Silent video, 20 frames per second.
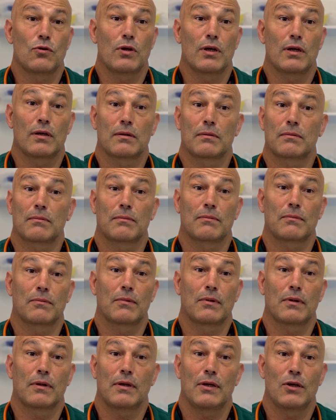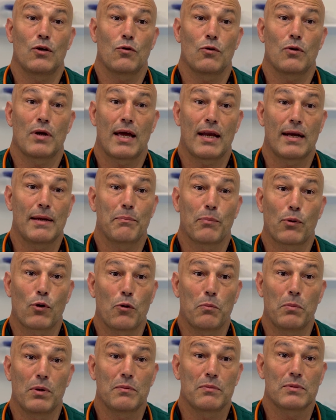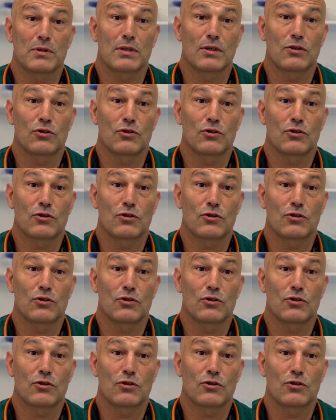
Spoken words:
that, you know, any problems